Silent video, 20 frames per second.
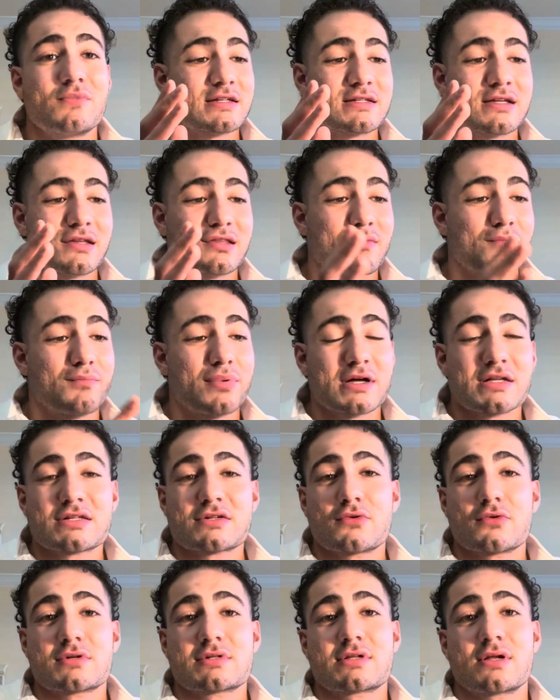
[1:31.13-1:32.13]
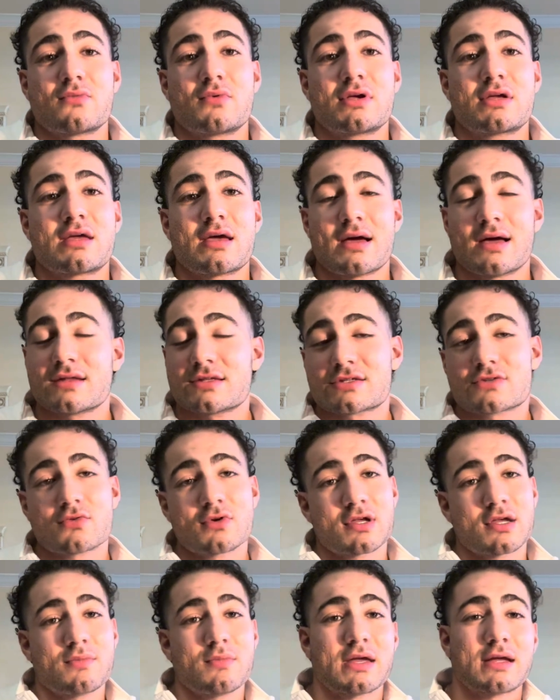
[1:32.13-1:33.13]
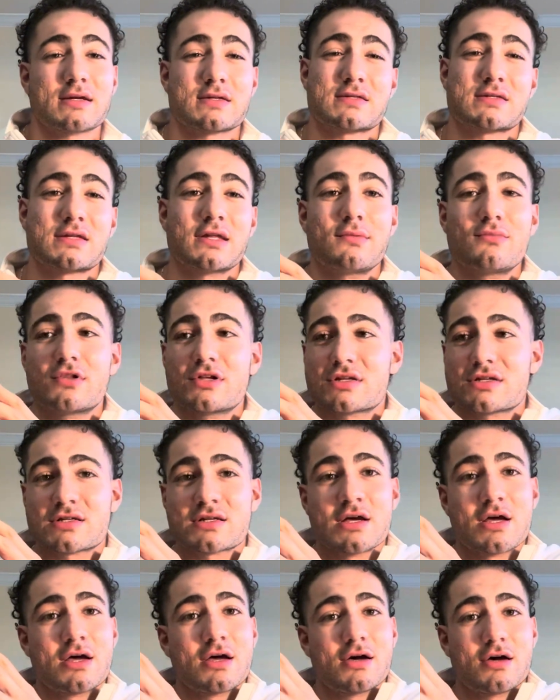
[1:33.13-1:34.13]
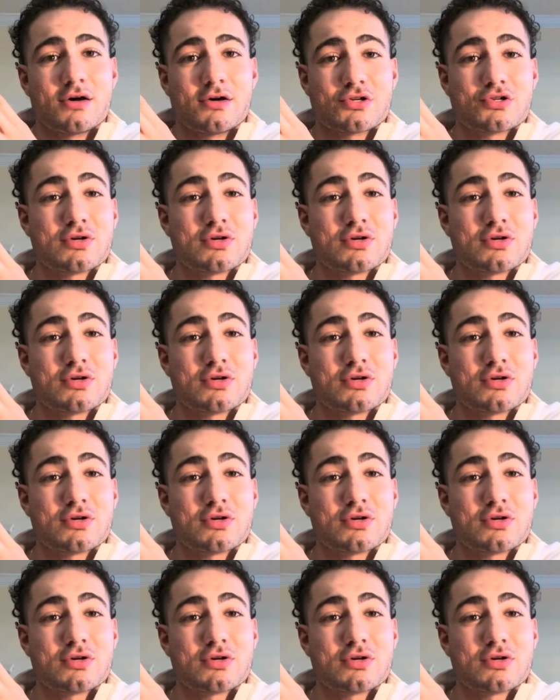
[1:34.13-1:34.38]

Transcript: Just get the best scores that we can so we can make a seamless uh,